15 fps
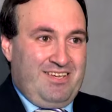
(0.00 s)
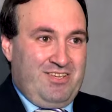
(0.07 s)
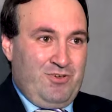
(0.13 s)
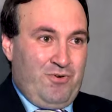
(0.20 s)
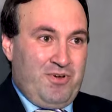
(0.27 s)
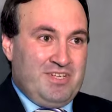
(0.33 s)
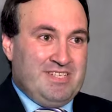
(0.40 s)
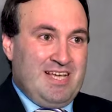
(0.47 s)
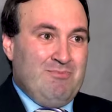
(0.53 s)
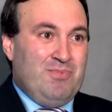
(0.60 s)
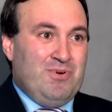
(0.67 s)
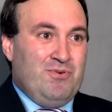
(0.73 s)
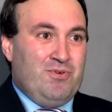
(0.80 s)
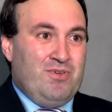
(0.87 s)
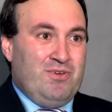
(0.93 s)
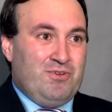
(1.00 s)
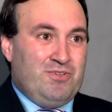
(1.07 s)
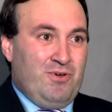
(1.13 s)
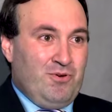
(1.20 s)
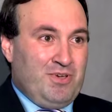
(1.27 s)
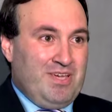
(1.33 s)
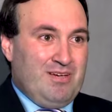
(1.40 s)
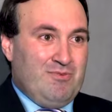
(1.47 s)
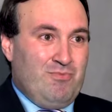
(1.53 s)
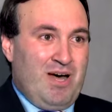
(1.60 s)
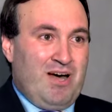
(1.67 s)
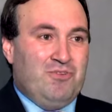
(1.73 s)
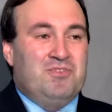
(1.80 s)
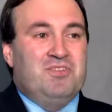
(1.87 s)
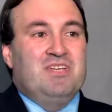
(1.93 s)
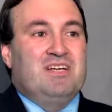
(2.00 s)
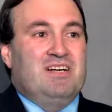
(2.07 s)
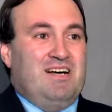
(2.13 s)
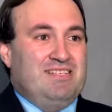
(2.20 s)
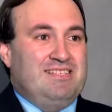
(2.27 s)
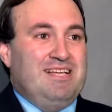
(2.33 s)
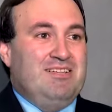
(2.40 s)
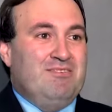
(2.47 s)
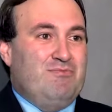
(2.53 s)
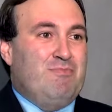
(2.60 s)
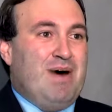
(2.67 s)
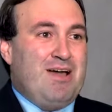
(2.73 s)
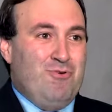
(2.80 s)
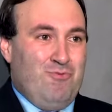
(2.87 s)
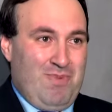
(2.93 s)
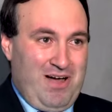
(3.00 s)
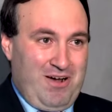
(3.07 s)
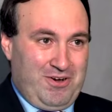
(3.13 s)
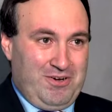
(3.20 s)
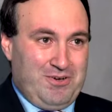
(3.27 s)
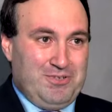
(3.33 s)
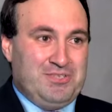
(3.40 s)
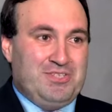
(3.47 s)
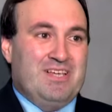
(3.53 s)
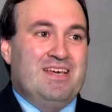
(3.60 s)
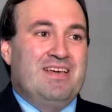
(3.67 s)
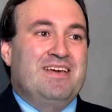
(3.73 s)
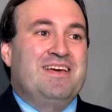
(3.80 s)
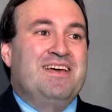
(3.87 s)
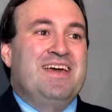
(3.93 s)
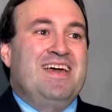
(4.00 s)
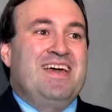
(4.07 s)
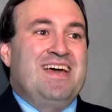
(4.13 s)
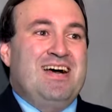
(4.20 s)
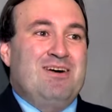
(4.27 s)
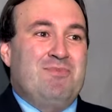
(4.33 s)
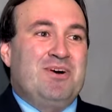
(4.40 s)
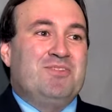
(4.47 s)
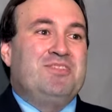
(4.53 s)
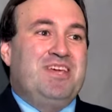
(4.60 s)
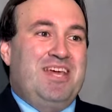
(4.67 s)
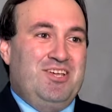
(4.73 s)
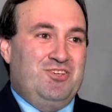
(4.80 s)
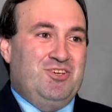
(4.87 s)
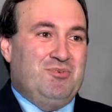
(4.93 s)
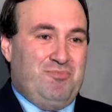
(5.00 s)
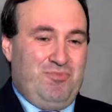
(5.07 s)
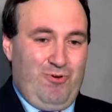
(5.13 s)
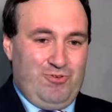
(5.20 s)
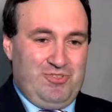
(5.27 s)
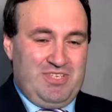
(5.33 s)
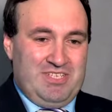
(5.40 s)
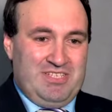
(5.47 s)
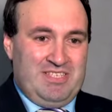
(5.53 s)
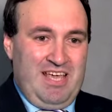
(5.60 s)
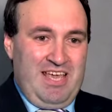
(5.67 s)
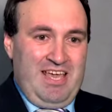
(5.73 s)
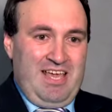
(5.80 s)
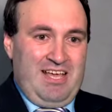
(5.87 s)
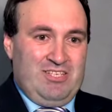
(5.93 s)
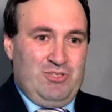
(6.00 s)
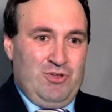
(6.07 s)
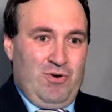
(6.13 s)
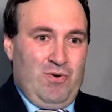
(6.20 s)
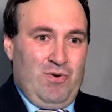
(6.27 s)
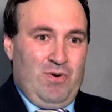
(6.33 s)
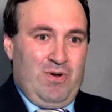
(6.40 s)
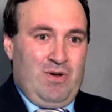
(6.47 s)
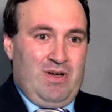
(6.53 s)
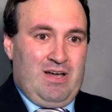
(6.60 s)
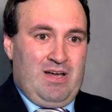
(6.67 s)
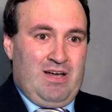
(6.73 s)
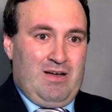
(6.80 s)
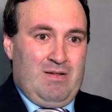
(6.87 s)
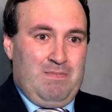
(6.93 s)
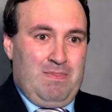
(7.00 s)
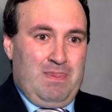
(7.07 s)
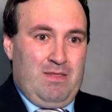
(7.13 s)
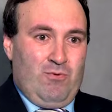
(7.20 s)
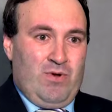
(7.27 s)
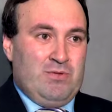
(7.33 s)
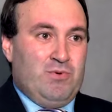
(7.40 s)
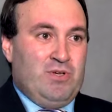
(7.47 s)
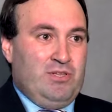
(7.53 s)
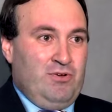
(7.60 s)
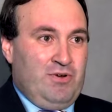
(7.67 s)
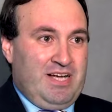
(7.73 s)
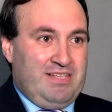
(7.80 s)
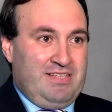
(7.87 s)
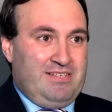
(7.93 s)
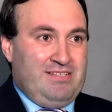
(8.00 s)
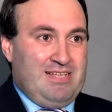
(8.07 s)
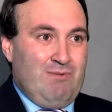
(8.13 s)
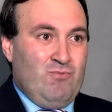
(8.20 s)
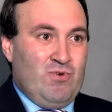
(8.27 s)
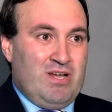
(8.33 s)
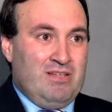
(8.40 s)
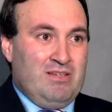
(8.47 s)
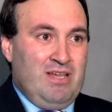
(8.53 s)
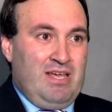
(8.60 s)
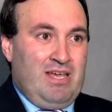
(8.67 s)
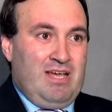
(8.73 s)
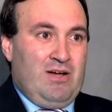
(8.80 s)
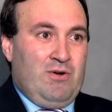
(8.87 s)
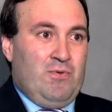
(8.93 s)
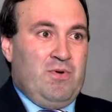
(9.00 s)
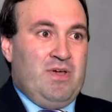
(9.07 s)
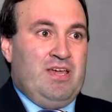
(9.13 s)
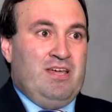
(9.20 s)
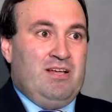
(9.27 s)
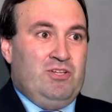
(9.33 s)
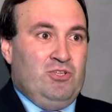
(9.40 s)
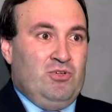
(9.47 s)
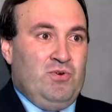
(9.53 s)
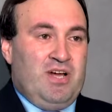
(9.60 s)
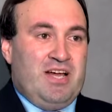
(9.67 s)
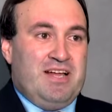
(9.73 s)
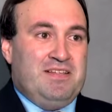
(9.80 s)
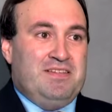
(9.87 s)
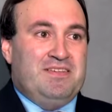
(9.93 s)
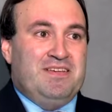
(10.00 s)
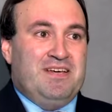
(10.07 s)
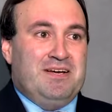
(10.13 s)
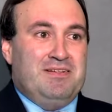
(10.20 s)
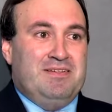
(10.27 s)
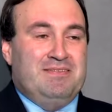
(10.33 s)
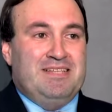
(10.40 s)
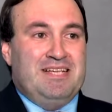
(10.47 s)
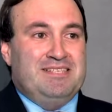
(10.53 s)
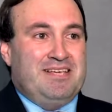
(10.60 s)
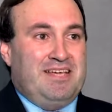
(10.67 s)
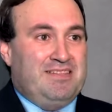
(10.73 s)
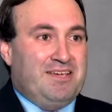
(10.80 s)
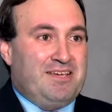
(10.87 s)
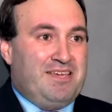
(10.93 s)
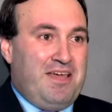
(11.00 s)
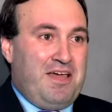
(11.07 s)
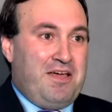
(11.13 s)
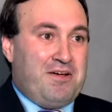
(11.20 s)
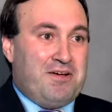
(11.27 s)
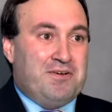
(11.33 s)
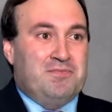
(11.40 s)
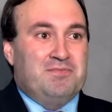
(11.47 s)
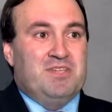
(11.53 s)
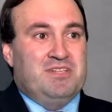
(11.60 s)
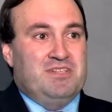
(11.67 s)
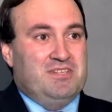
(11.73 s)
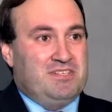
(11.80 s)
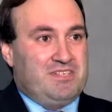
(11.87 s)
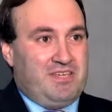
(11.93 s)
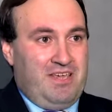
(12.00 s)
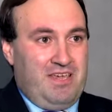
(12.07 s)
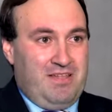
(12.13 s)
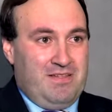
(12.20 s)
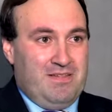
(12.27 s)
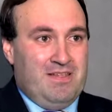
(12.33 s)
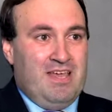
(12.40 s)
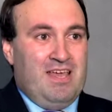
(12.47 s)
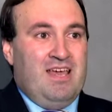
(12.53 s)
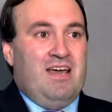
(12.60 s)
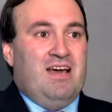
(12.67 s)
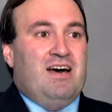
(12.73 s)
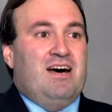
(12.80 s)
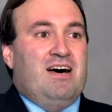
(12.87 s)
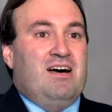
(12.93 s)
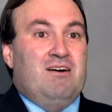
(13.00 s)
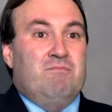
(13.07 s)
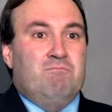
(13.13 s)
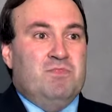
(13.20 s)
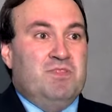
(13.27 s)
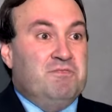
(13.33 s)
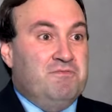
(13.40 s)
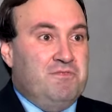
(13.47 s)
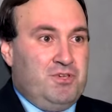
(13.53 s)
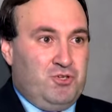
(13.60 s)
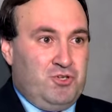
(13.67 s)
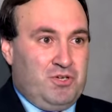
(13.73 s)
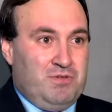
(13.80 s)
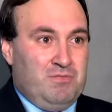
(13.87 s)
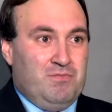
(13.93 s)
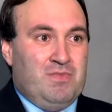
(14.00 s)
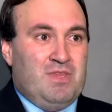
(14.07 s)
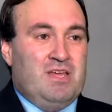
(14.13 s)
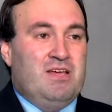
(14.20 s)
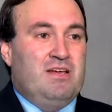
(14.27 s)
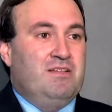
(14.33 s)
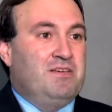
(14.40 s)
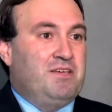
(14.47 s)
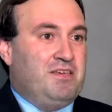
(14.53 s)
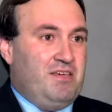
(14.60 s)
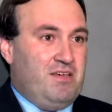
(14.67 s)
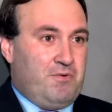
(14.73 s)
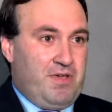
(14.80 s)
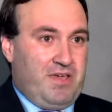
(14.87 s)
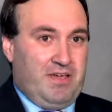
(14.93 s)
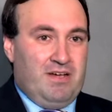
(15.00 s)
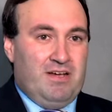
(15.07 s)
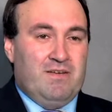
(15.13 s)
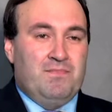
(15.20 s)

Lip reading: In your example, you're talking about a set of biomarkers about the aging process. So when we look at someone, we look at, let's say, the hair, the skin, the vision, the hearing,